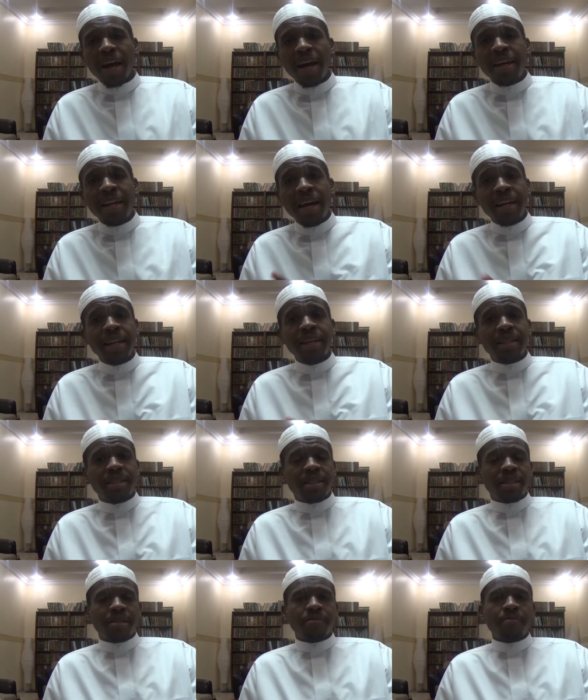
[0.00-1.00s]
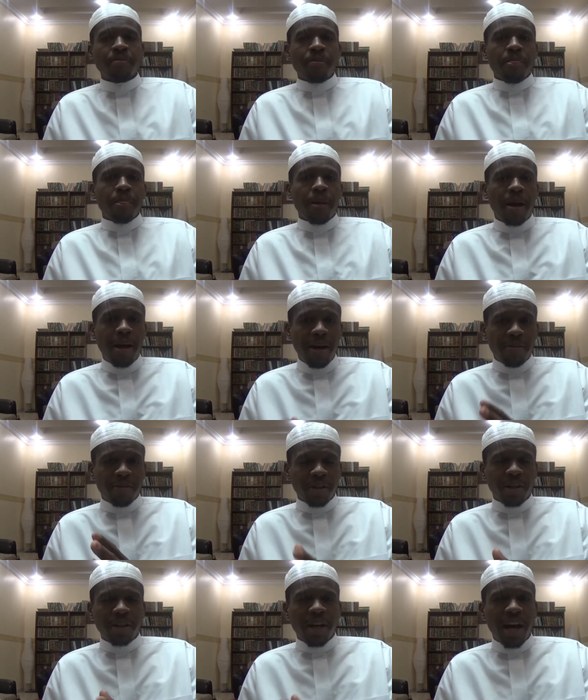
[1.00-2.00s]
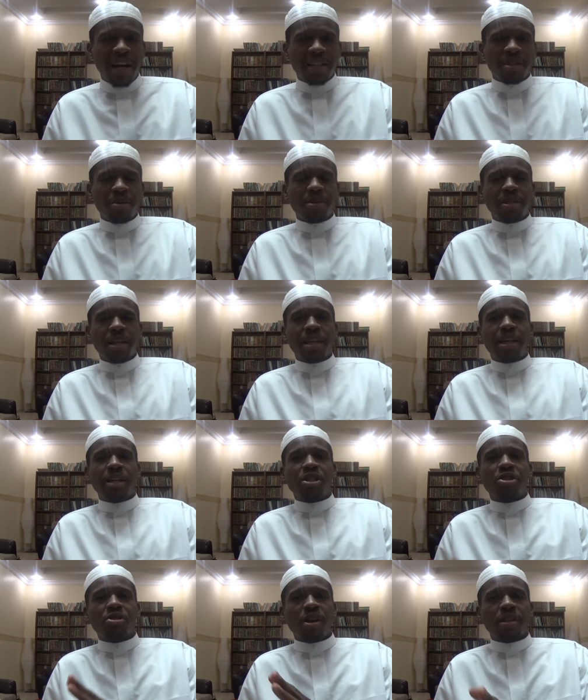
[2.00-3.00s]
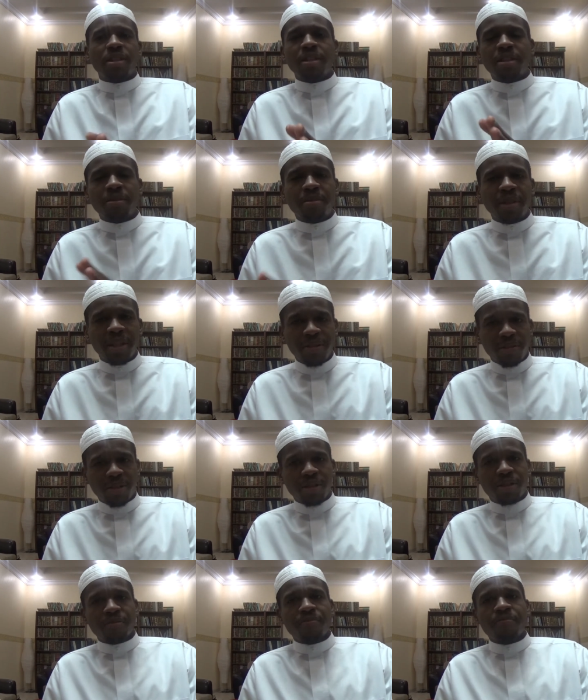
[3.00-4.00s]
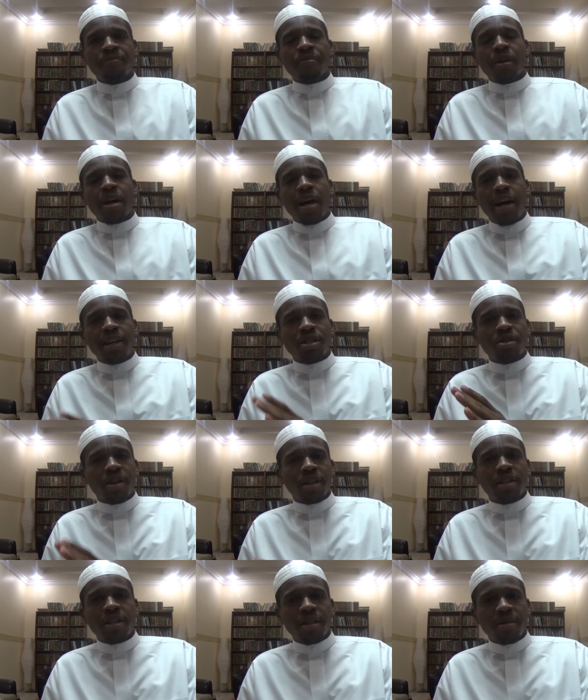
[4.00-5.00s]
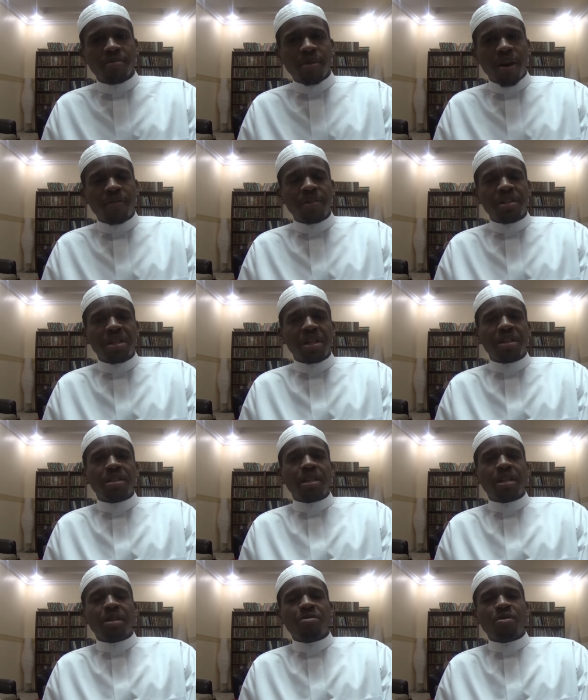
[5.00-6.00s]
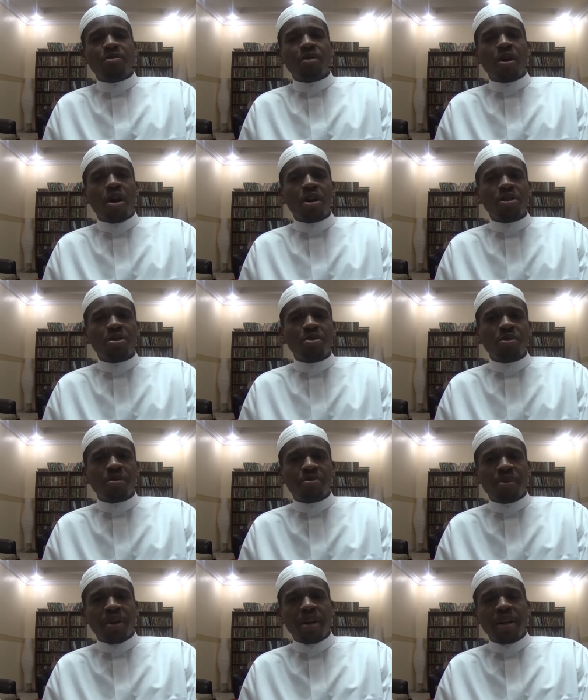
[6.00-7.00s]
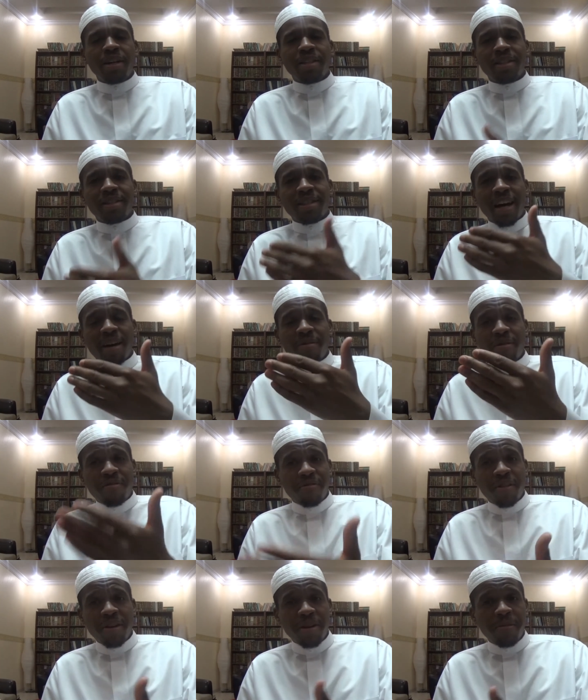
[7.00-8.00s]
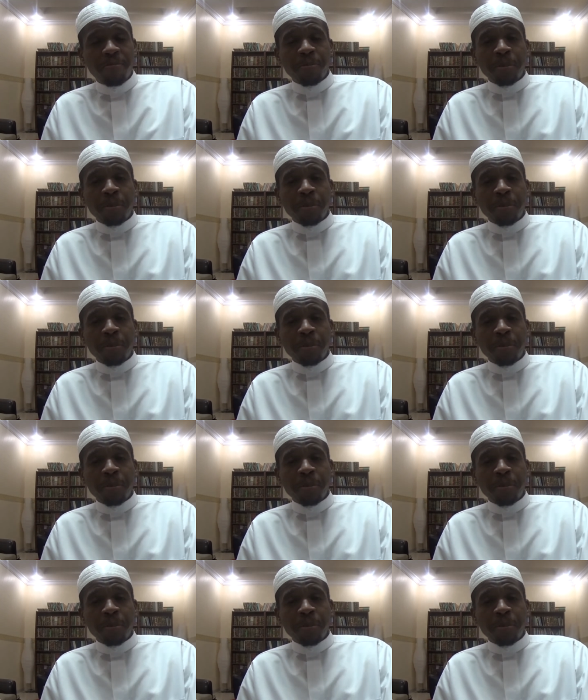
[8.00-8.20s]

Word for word: and that is after Allah Azza instructed the believers, instructed the Prophet Sallallahu with regards to the prayer in this time of fear,